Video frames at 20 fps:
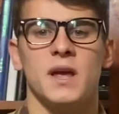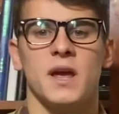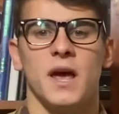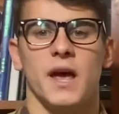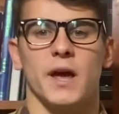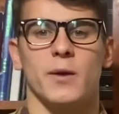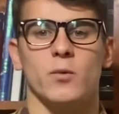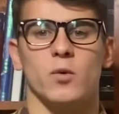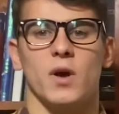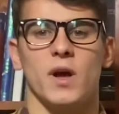
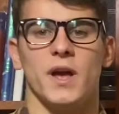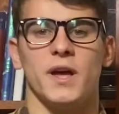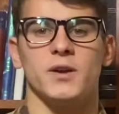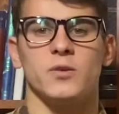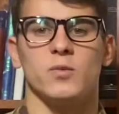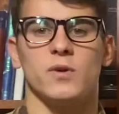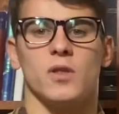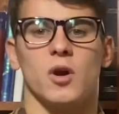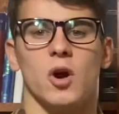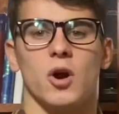and will end
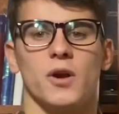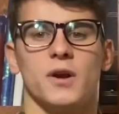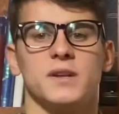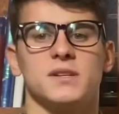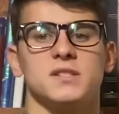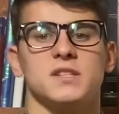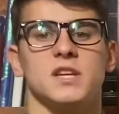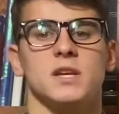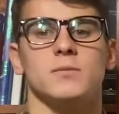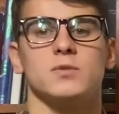when the RNS
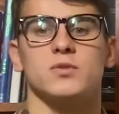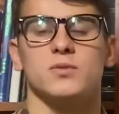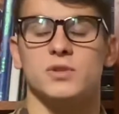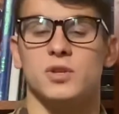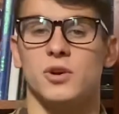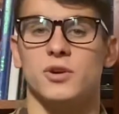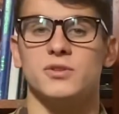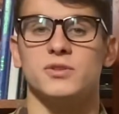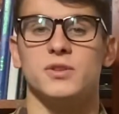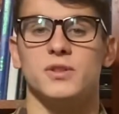teams
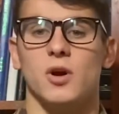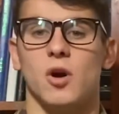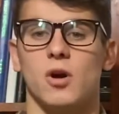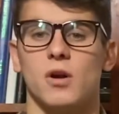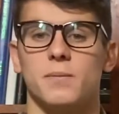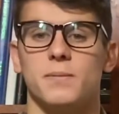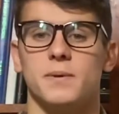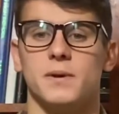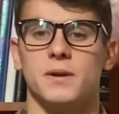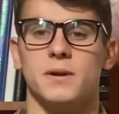return to the
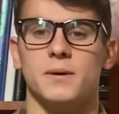RP.